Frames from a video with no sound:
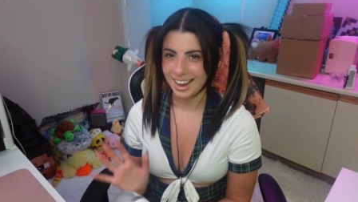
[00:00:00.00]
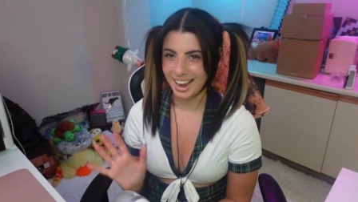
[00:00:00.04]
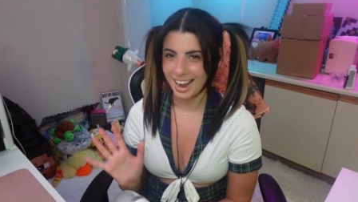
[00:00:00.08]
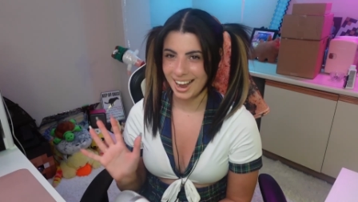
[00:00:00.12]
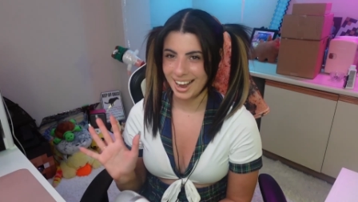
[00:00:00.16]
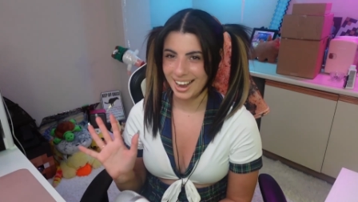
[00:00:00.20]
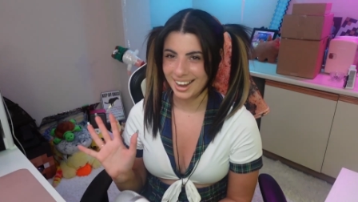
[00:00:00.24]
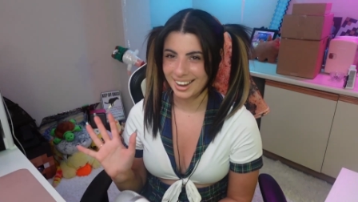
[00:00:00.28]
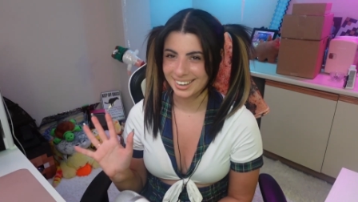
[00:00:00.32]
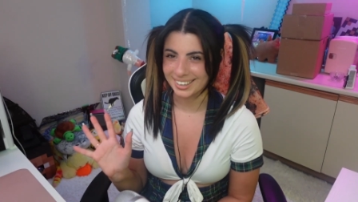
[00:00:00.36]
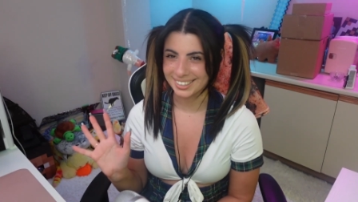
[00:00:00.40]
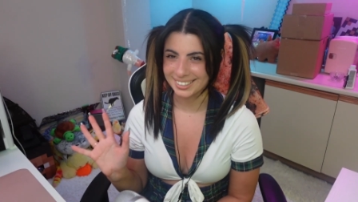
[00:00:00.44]

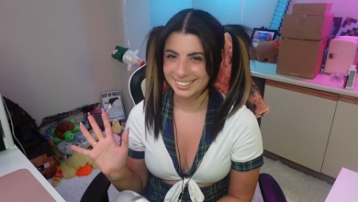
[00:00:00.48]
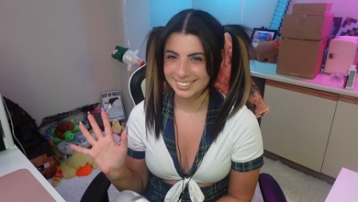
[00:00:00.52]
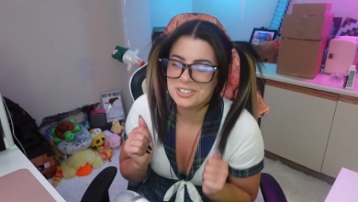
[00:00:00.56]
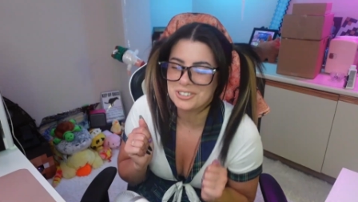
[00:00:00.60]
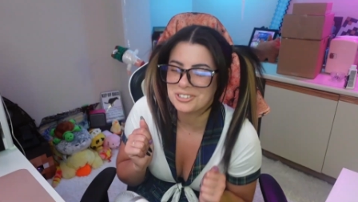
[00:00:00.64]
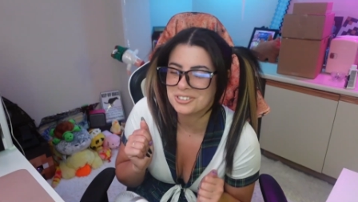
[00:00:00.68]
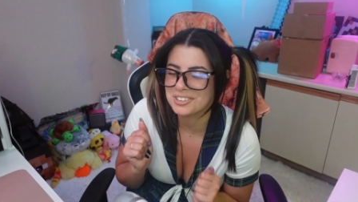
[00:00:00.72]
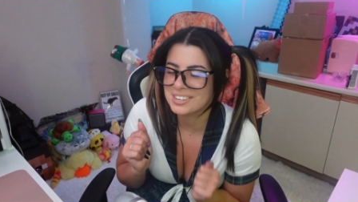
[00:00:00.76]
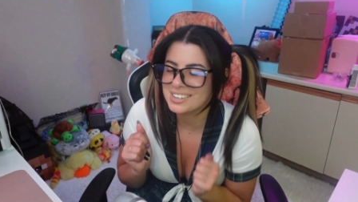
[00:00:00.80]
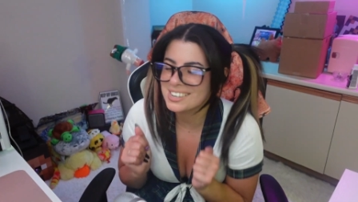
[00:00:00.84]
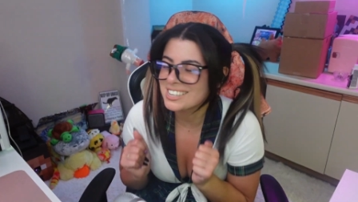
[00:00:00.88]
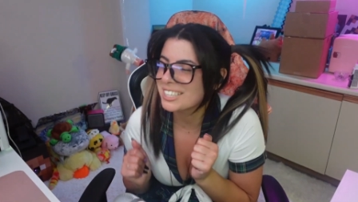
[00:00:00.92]
Hi. Trick or
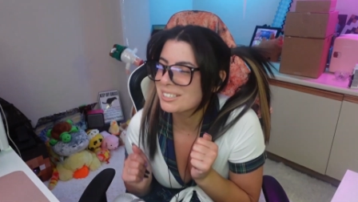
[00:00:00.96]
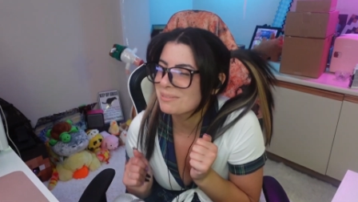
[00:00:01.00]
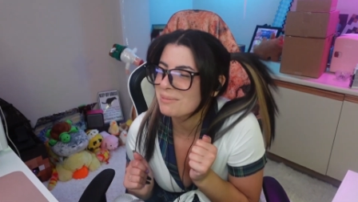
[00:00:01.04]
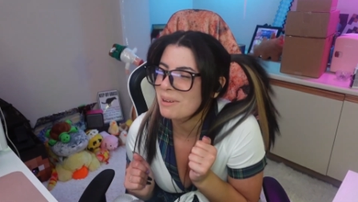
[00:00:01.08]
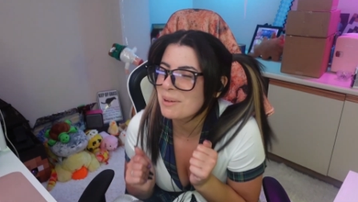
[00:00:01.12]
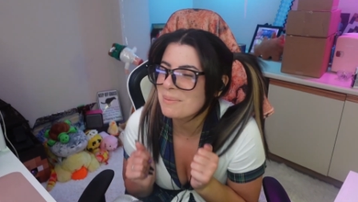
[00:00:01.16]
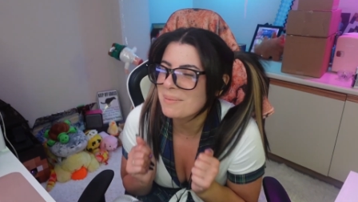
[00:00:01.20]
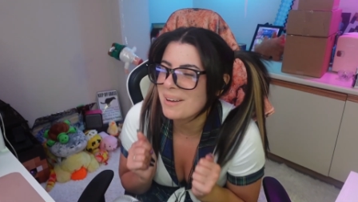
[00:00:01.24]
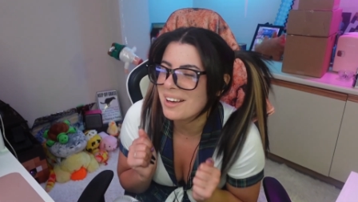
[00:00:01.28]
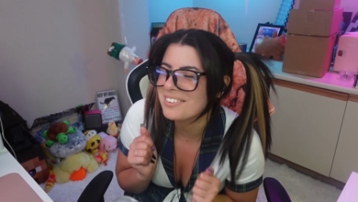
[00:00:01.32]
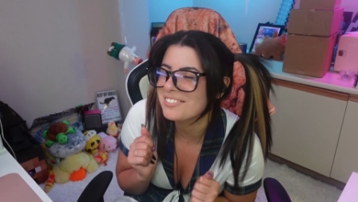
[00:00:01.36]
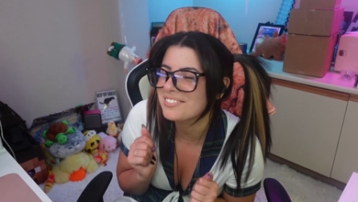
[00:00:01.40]
treat,
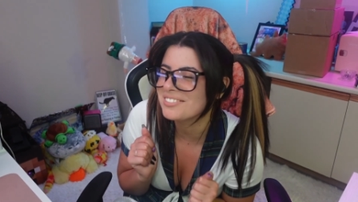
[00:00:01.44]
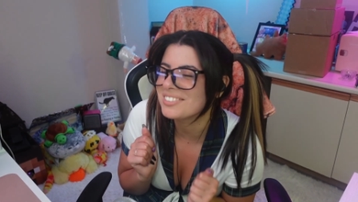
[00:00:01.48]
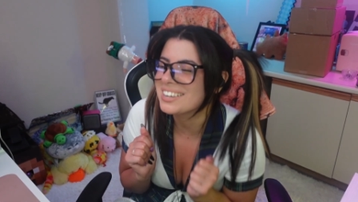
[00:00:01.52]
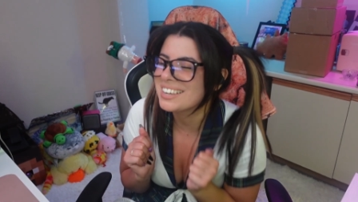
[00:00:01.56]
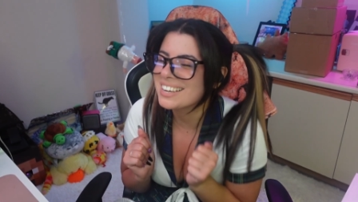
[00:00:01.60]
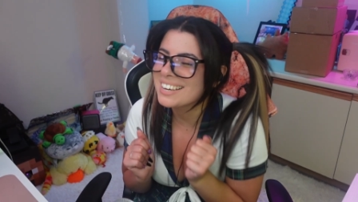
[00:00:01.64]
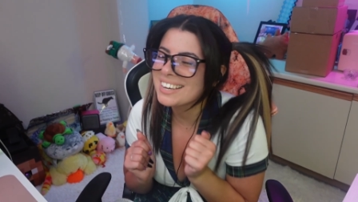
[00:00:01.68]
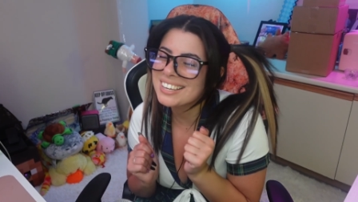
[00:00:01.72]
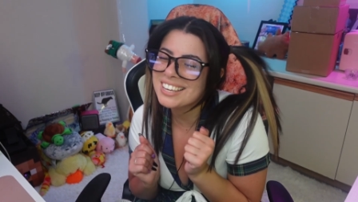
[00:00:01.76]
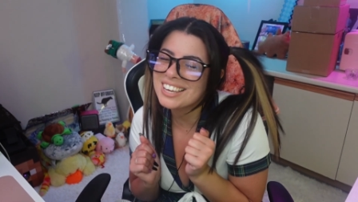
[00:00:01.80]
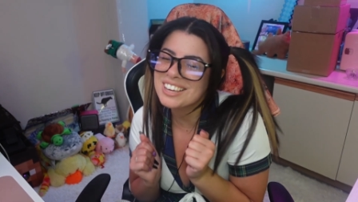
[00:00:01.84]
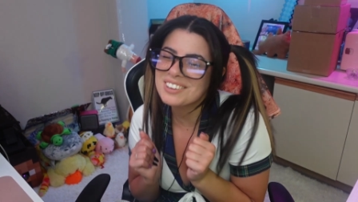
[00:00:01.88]
smell my
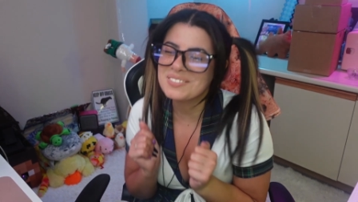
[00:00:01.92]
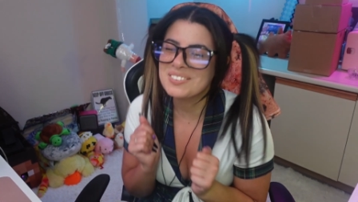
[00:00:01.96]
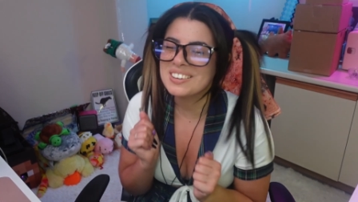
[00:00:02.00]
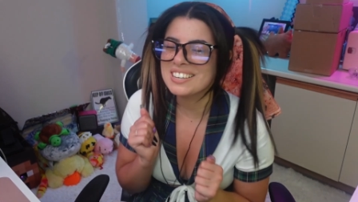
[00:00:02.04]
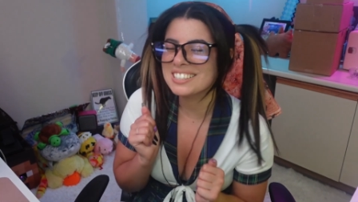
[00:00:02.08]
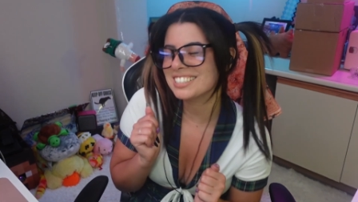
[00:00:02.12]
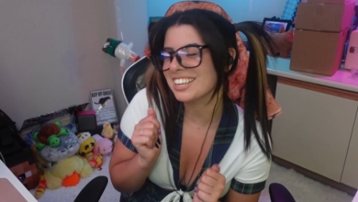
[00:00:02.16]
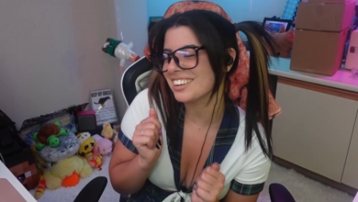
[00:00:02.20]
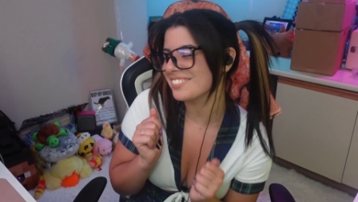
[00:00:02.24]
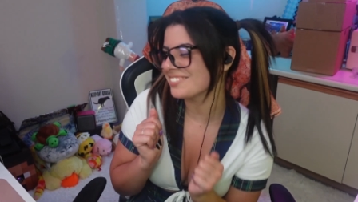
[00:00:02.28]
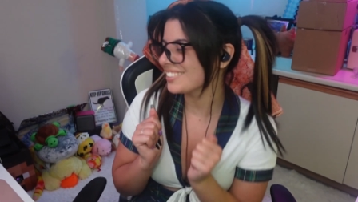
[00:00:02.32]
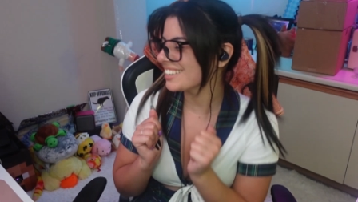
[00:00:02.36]
feet, give me
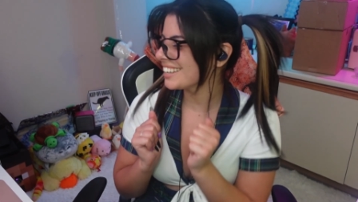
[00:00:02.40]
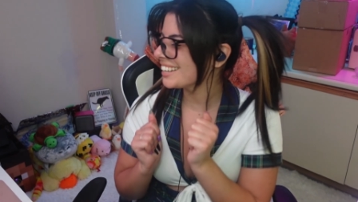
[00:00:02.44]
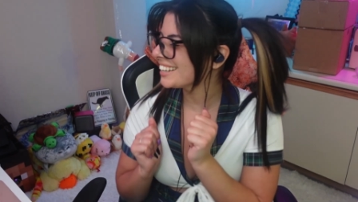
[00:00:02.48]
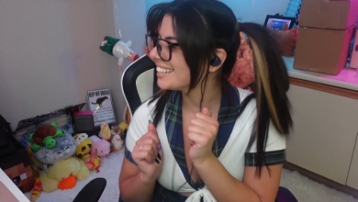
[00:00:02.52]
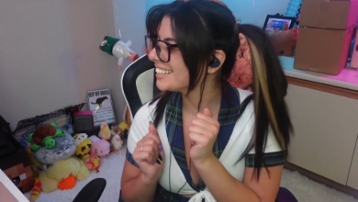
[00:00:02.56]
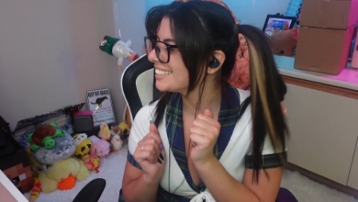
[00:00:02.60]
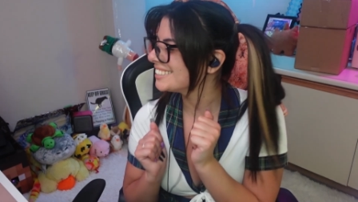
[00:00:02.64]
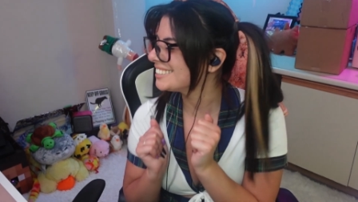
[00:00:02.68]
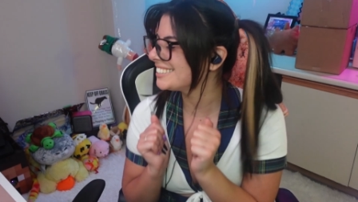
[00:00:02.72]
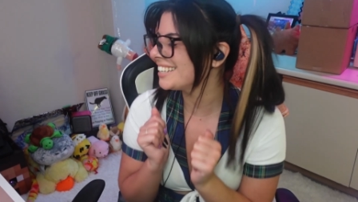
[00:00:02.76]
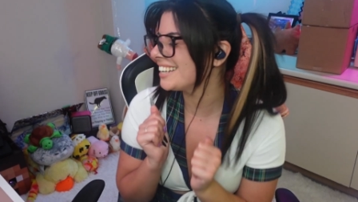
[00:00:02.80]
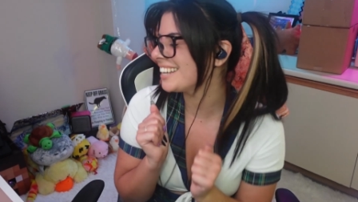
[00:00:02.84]
something
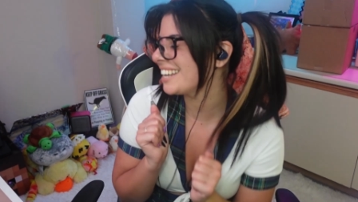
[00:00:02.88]
good to